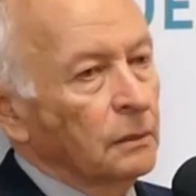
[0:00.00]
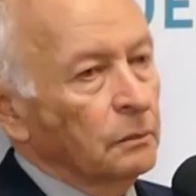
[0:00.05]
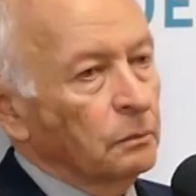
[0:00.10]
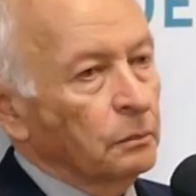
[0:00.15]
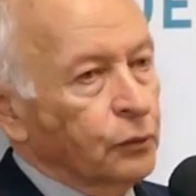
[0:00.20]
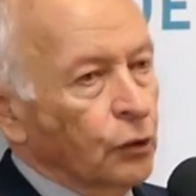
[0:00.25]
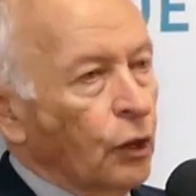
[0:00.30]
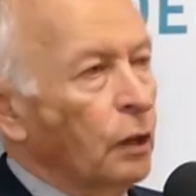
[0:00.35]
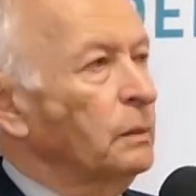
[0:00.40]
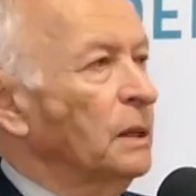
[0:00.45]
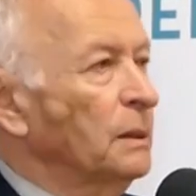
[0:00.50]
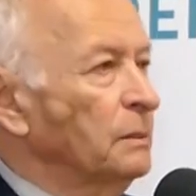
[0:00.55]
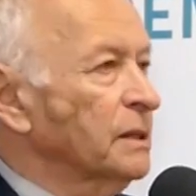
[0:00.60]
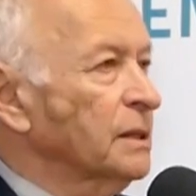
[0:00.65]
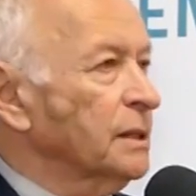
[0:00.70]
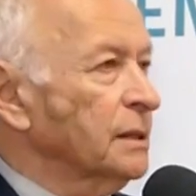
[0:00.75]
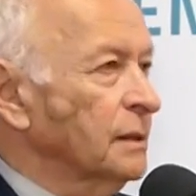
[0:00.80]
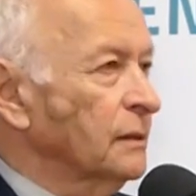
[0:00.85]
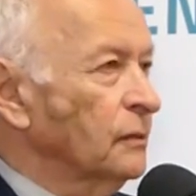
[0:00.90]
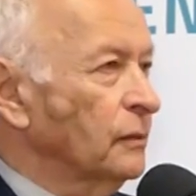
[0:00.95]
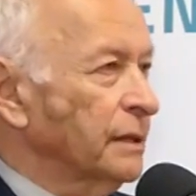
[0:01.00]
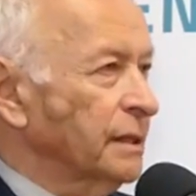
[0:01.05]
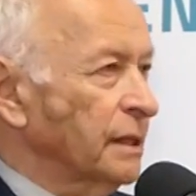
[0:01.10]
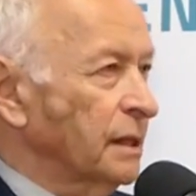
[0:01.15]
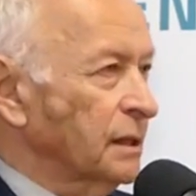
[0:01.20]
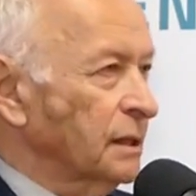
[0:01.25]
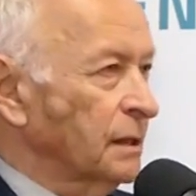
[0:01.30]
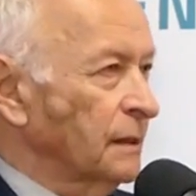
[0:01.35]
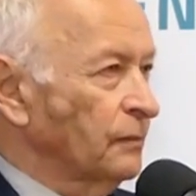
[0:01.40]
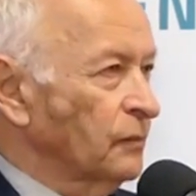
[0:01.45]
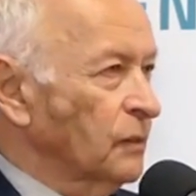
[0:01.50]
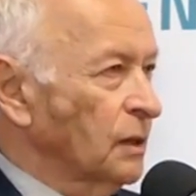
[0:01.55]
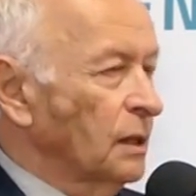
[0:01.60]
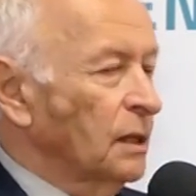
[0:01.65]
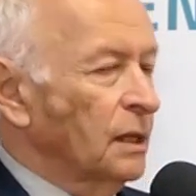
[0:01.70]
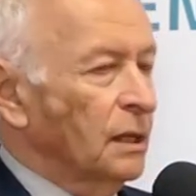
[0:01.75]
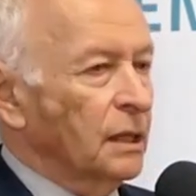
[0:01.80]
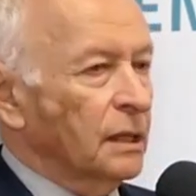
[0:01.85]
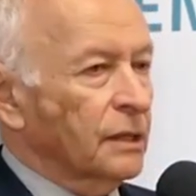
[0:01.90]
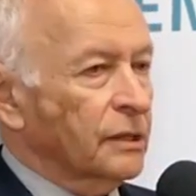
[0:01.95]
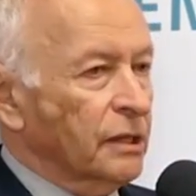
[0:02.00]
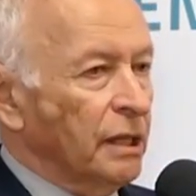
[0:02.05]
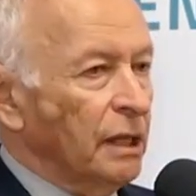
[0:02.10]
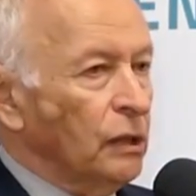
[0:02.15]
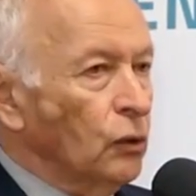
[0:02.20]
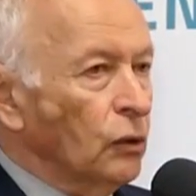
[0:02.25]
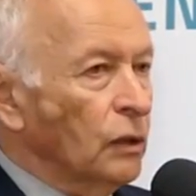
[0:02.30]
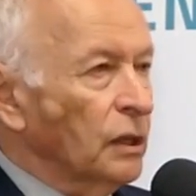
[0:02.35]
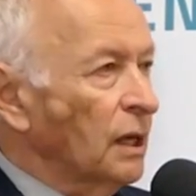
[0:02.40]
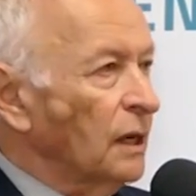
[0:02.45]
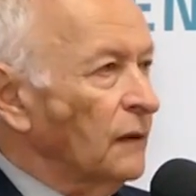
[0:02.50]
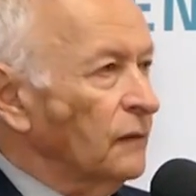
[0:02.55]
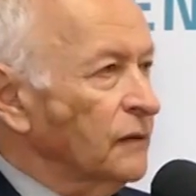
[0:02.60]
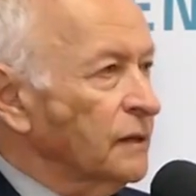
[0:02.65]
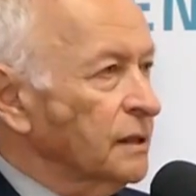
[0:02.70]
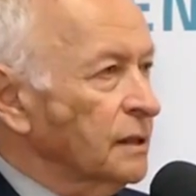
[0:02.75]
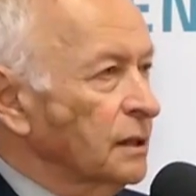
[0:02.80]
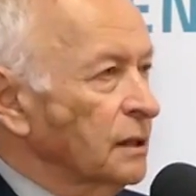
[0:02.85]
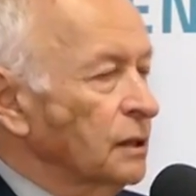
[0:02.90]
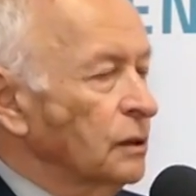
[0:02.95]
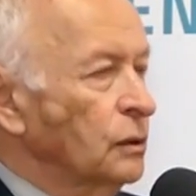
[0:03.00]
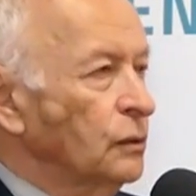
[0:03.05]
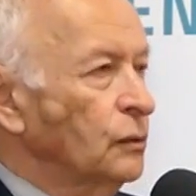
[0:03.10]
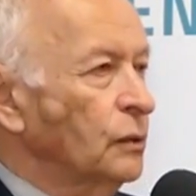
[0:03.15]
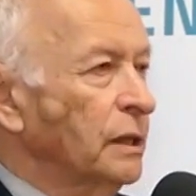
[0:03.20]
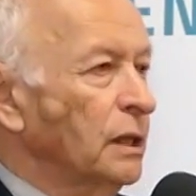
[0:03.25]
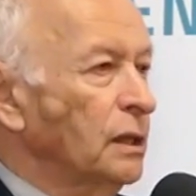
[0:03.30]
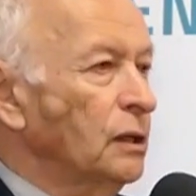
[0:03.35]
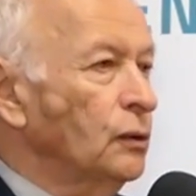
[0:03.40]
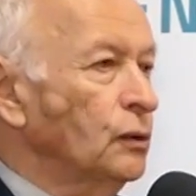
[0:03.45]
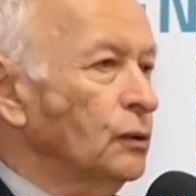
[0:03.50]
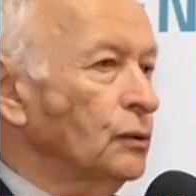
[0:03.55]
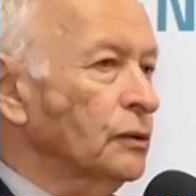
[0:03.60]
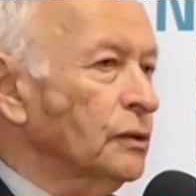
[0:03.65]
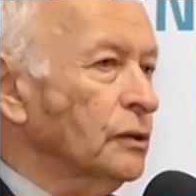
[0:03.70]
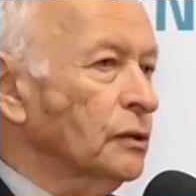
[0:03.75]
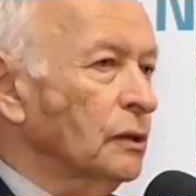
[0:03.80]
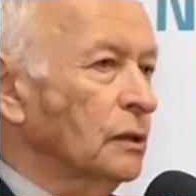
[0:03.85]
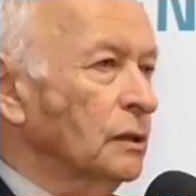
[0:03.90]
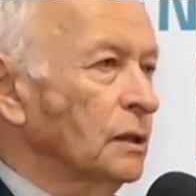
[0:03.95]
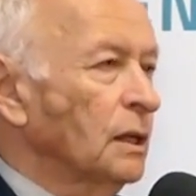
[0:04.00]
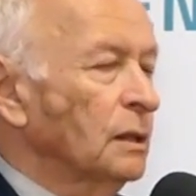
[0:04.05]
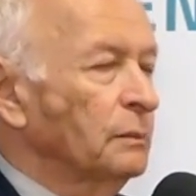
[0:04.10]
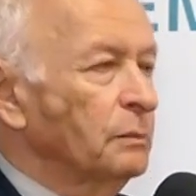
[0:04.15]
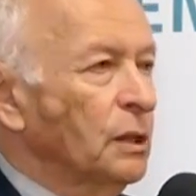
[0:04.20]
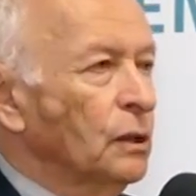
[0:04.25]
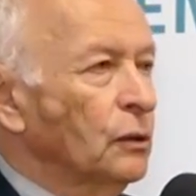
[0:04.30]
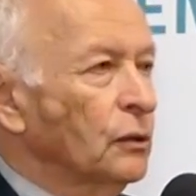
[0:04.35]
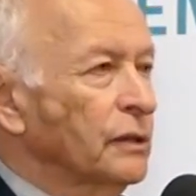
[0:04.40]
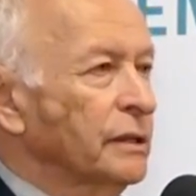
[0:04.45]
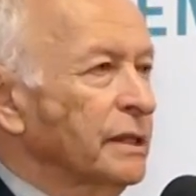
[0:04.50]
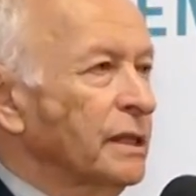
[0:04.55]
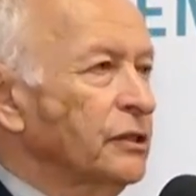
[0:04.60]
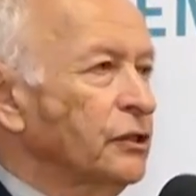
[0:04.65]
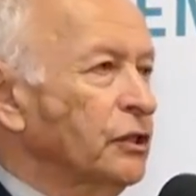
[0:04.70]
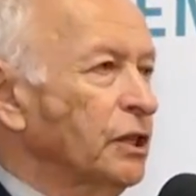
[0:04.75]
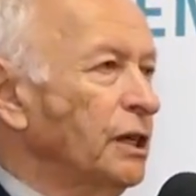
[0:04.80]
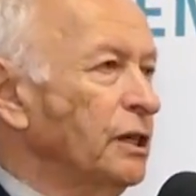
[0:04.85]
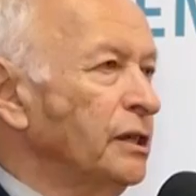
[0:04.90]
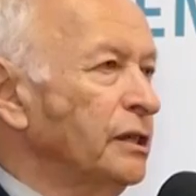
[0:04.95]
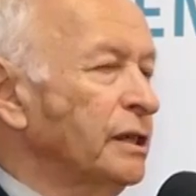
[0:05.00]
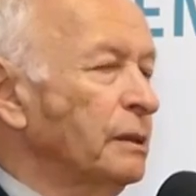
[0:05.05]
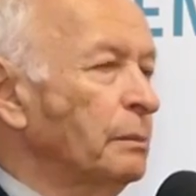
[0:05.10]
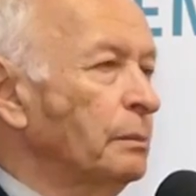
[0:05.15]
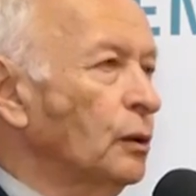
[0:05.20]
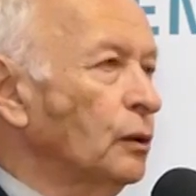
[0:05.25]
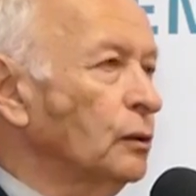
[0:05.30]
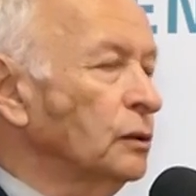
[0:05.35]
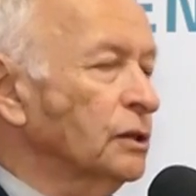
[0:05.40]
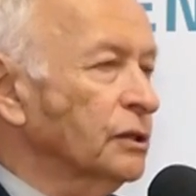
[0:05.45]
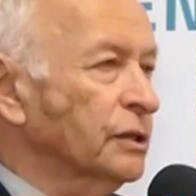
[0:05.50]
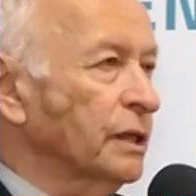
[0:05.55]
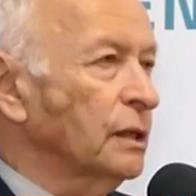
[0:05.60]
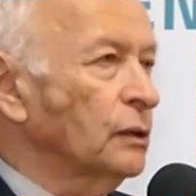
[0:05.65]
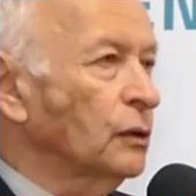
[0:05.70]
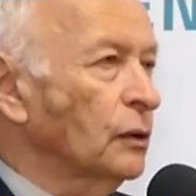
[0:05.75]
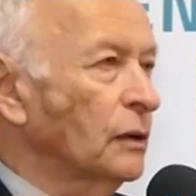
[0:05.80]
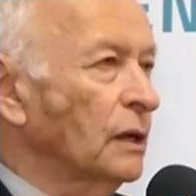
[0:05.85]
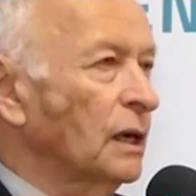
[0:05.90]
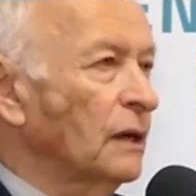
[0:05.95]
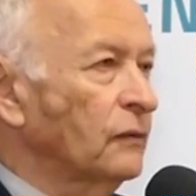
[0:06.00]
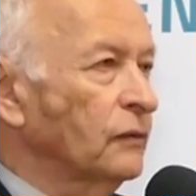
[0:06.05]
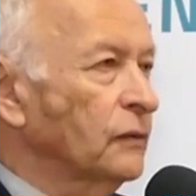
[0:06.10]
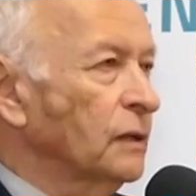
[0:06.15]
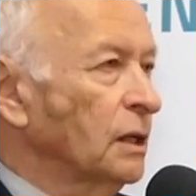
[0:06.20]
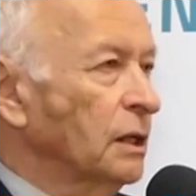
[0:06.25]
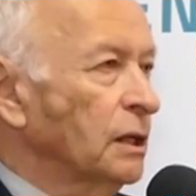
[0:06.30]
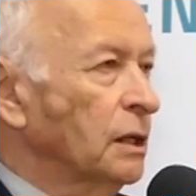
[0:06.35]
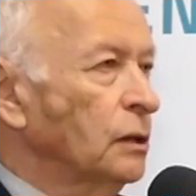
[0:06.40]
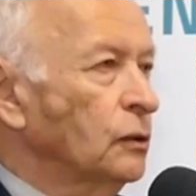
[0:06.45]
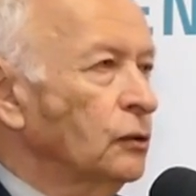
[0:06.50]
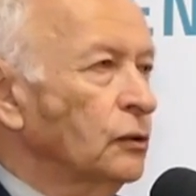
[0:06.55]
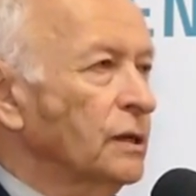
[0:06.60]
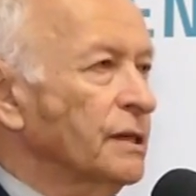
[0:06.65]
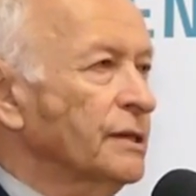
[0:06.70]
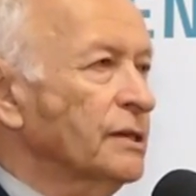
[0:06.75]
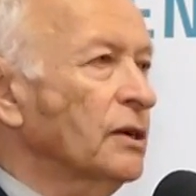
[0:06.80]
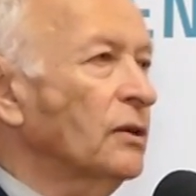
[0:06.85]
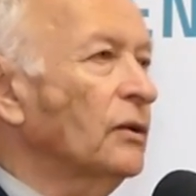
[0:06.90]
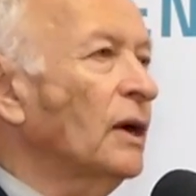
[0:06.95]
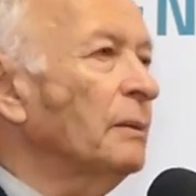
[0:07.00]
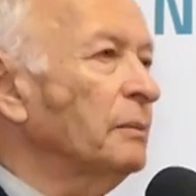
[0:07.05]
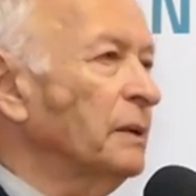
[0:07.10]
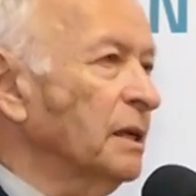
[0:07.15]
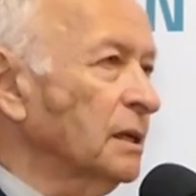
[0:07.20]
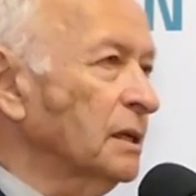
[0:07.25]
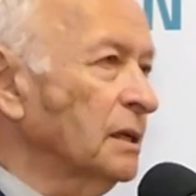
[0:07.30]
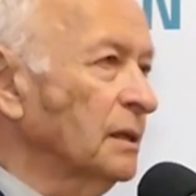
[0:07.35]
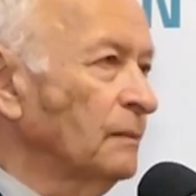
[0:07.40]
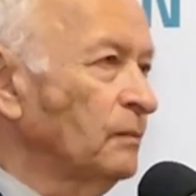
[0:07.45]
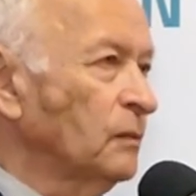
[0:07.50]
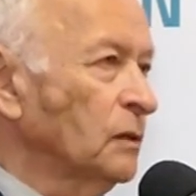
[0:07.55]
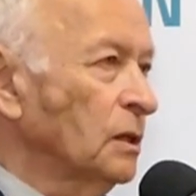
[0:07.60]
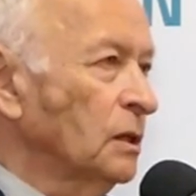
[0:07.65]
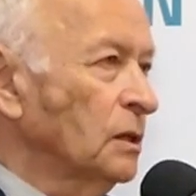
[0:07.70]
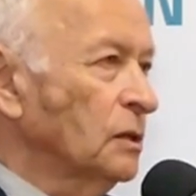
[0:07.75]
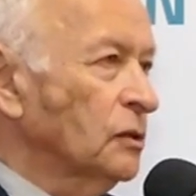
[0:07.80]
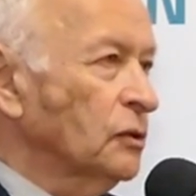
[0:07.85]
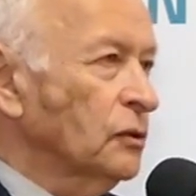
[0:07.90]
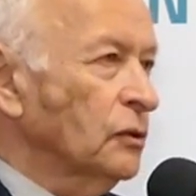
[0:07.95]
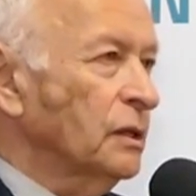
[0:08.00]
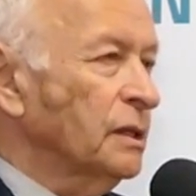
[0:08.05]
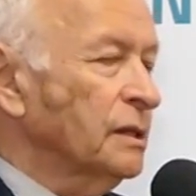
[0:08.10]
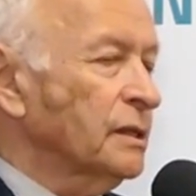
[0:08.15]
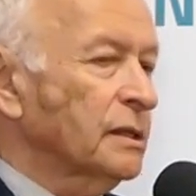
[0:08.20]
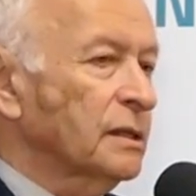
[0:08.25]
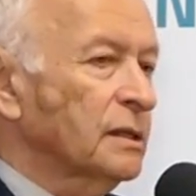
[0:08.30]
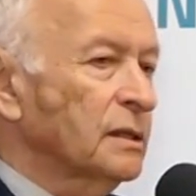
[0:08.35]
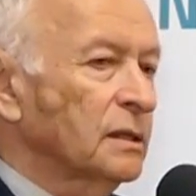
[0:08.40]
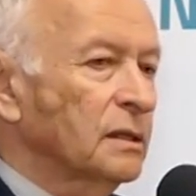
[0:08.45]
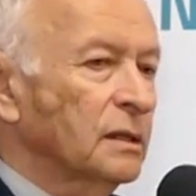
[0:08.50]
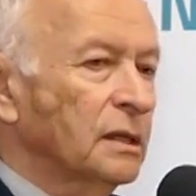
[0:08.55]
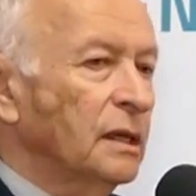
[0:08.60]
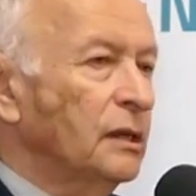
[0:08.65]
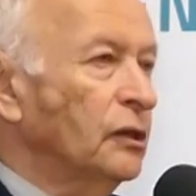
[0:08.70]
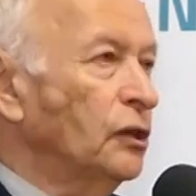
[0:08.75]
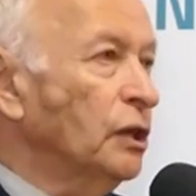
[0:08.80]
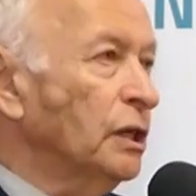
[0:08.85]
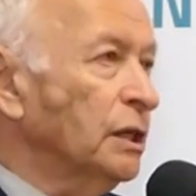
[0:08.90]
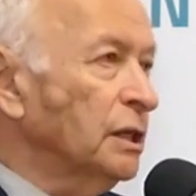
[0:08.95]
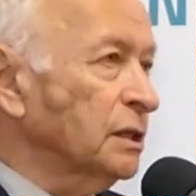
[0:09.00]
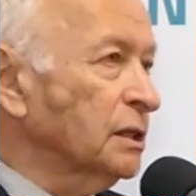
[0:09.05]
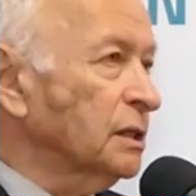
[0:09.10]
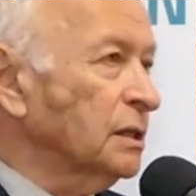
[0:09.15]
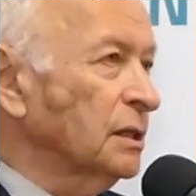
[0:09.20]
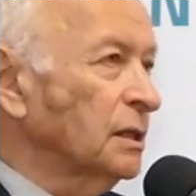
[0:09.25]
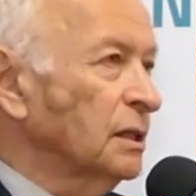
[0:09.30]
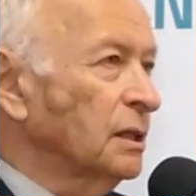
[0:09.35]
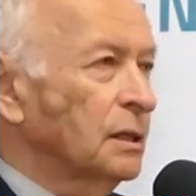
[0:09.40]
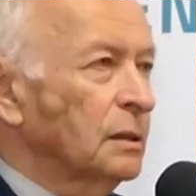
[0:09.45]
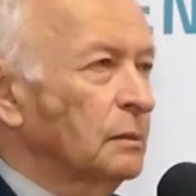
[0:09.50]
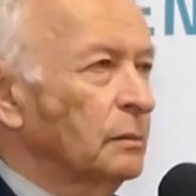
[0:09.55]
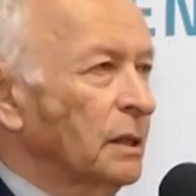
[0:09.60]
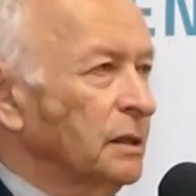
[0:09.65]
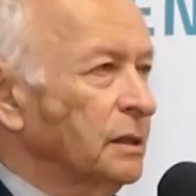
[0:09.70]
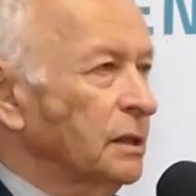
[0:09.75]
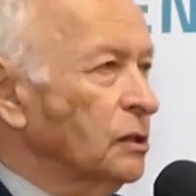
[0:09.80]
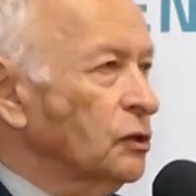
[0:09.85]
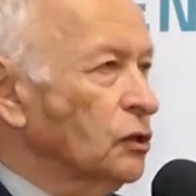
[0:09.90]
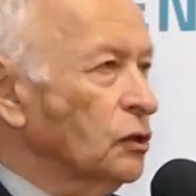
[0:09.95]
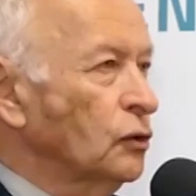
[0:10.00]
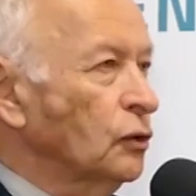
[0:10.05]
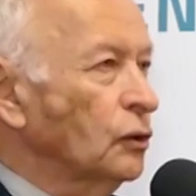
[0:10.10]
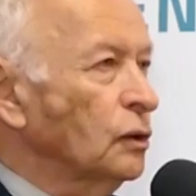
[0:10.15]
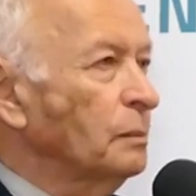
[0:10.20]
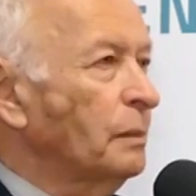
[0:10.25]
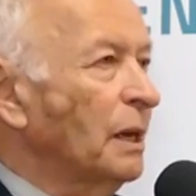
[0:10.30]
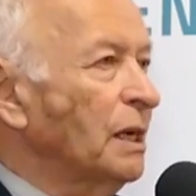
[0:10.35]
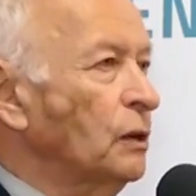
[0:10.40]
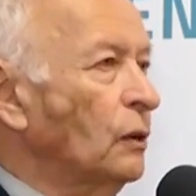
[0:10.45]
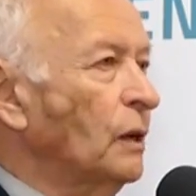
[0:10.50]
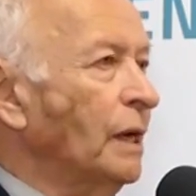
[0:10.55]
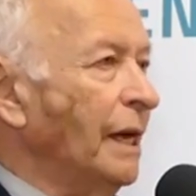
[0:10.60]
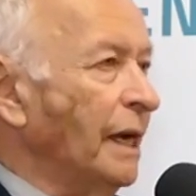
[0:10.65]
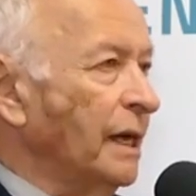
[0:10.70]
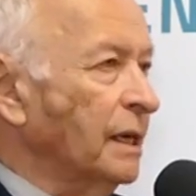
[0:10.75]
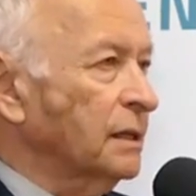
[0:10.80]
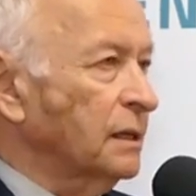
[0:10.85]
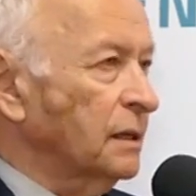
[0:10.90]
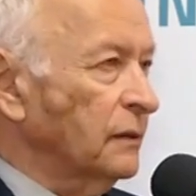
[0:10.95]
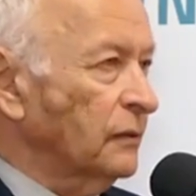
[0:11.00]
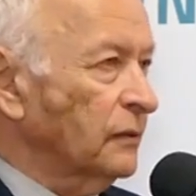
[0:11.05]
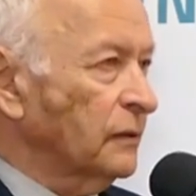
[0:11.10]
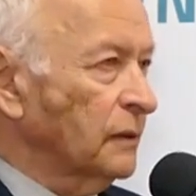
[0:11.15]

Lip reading: problems with it. Xenografts you can use because they change the bone xenograph into a ceramic. So it's inert, but it's not bioactive.